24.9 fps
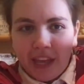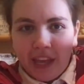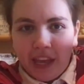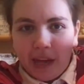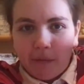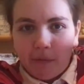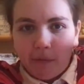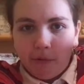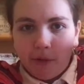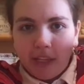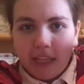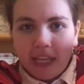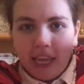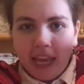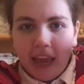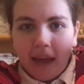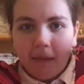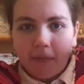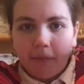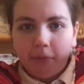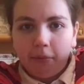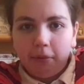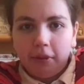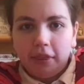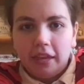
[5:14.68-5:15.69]
I'm really
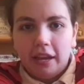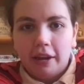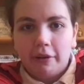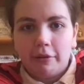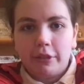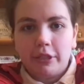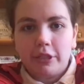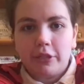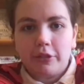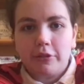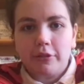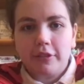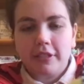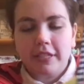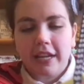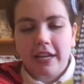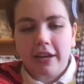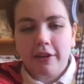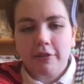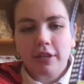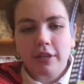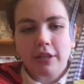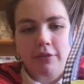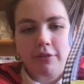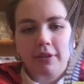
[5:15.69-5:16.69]
happy with how it turned
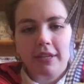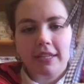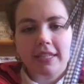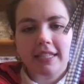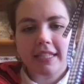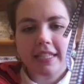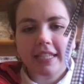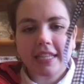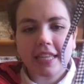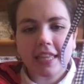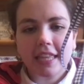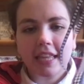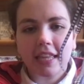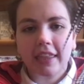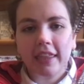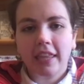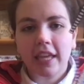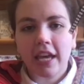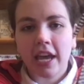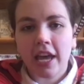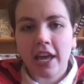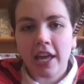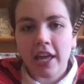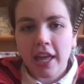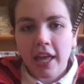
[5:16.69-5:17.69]
out. You can see
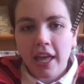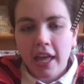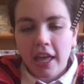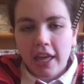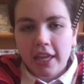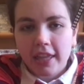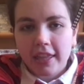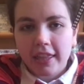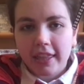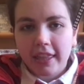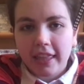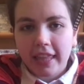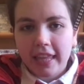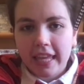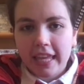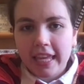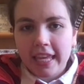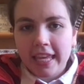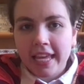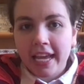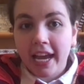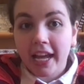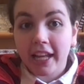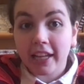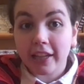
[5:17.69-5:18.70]
that the
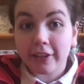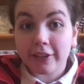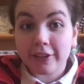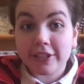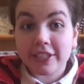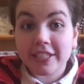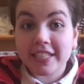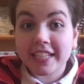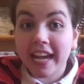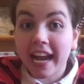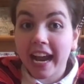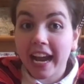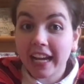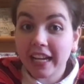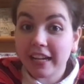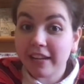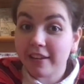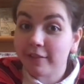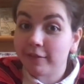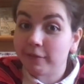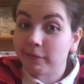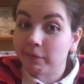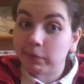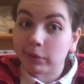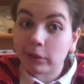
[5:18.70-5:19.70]
colors kind
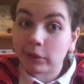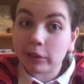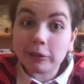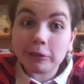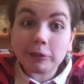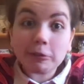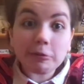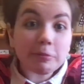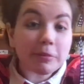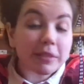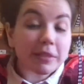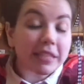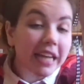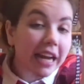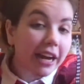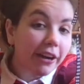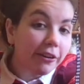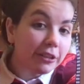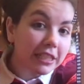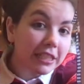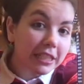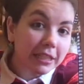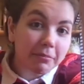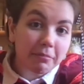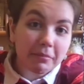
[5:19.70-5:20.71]
of bloomed
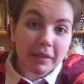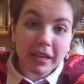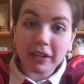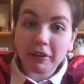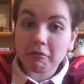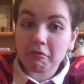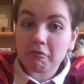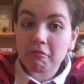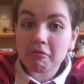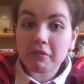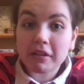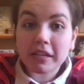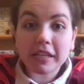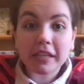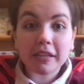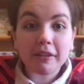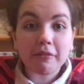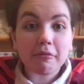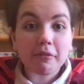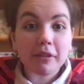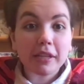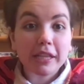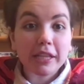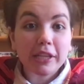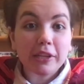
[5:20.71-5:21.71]
out and made a really,
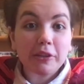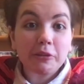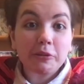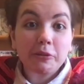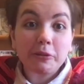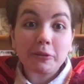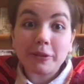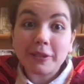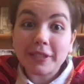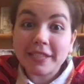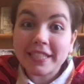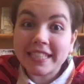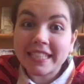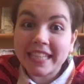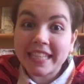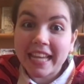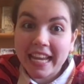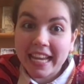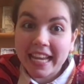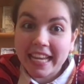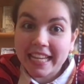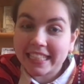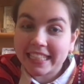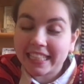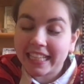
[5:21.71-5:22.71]
really cool
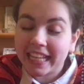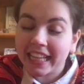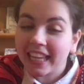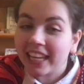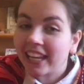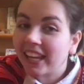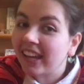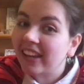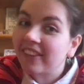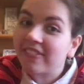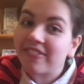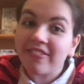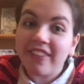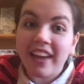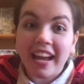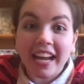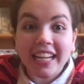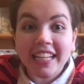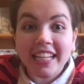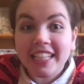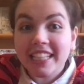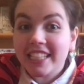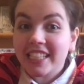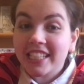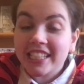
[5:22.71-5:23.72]
psychedelic
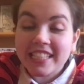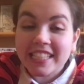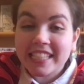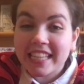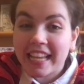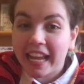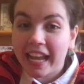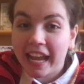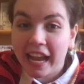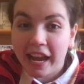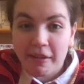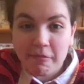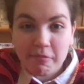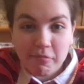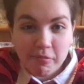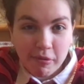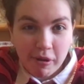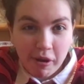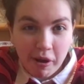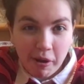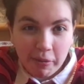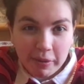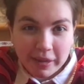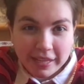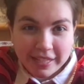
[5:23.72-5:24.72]
effect, just like I
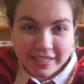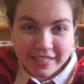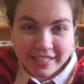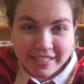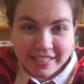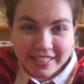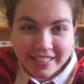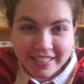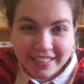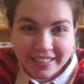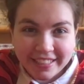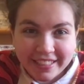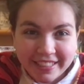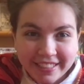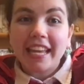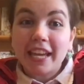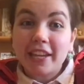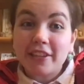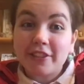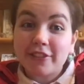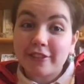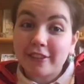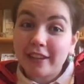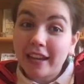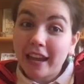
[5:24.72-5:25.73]
promised.
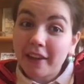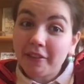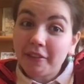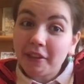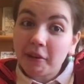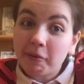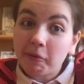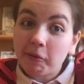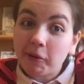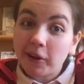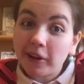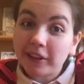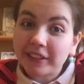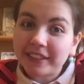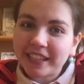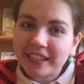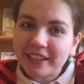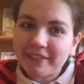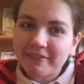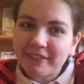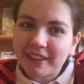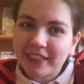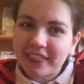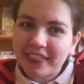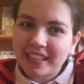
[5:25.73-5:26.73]
So now that we're all
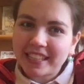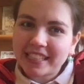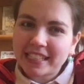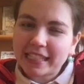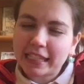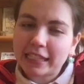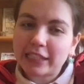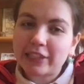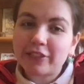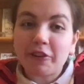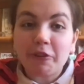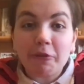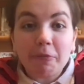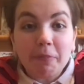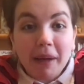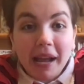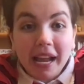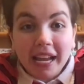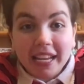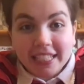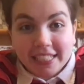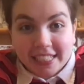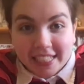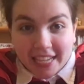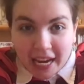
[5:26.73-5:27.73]
done with this, let's go
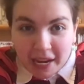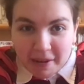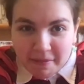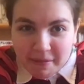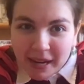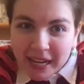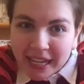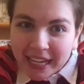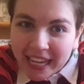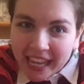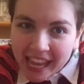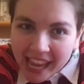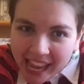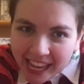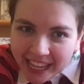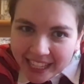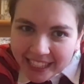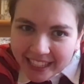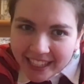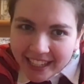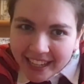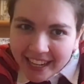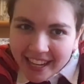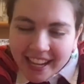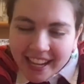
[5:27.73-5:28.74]
back in time again